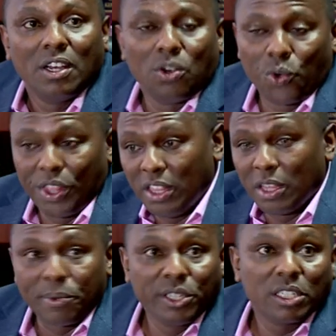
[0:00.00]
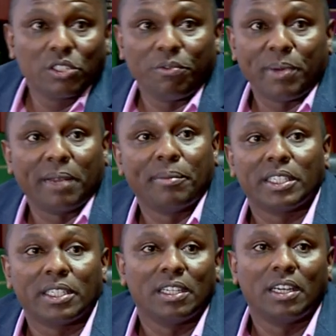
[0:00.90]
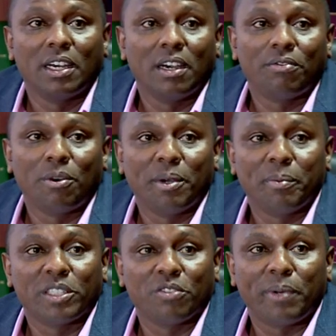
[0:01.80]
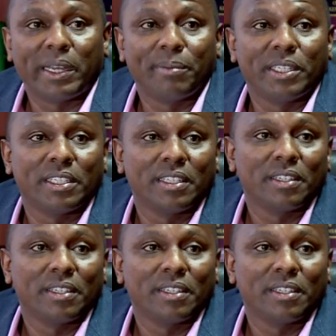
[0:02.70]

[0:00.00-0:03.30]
within the precincts of Parliament uh, for members of Parliament.